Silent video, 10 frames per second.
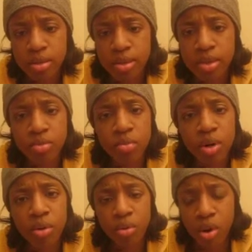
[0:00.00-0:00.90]
see
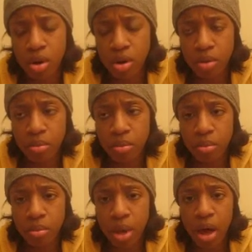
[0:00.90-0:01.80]
what
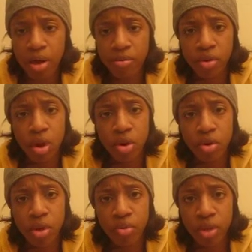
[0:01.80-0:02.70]
I've
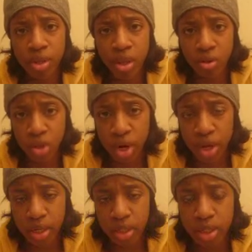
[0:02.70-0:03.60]
learned and what they were
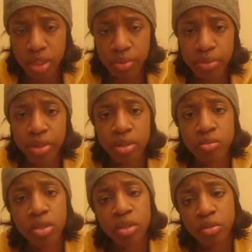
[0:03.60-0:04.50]
trying to teach me. Because
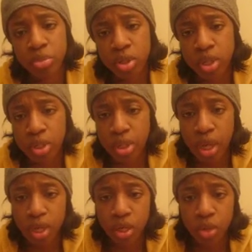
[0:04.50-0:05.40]
what this book is
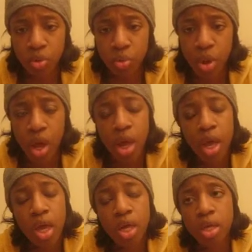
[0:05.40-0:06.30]
telling you
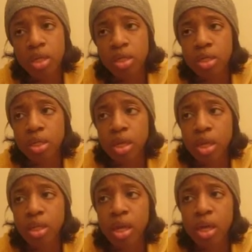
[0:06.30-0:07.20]
is
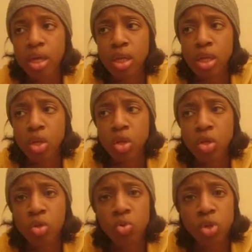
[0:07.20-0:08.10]
that
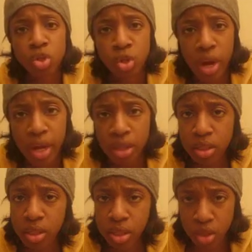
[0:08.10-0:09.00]
you attract
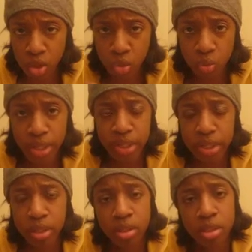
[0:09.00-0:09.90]

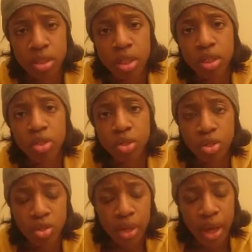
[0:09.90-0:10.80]
situations into
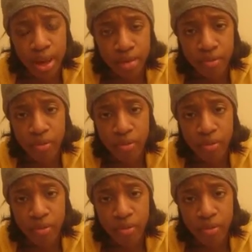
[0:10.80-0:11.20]
your life